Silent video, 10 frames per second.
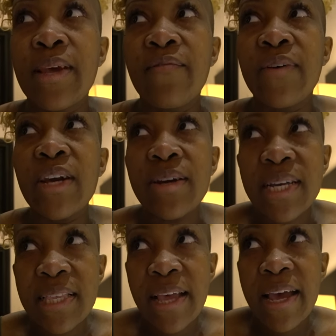very
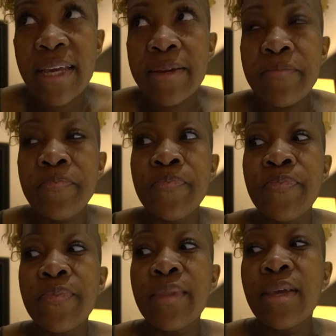excited,
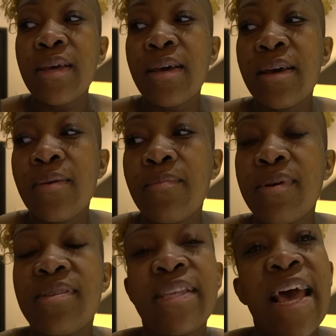
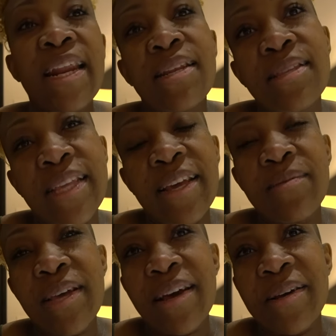but sad at the
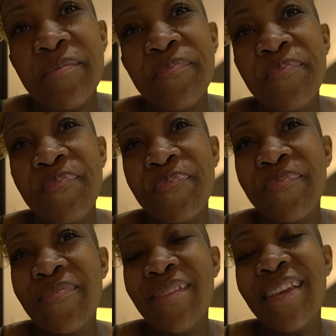same time.
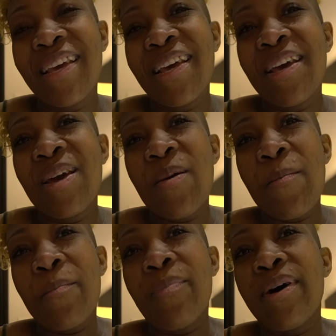
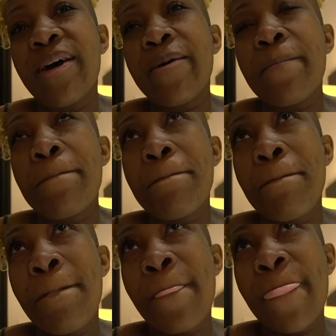But
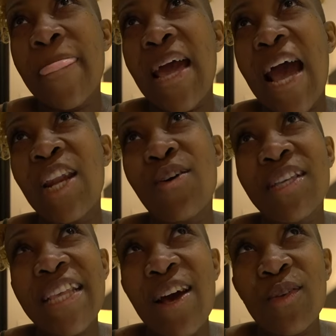I know
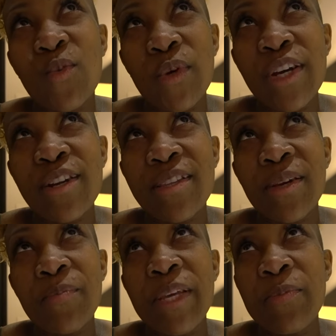it sounds weird to
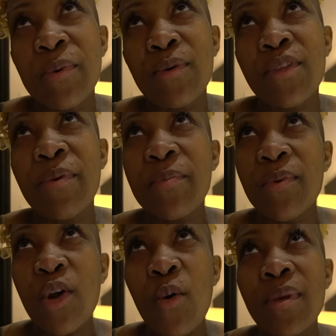some people. Some people
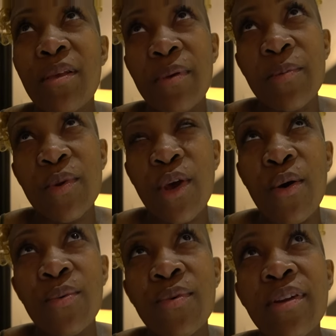know me, some people
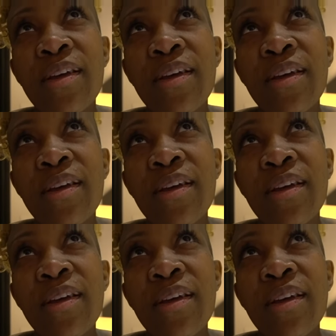don't.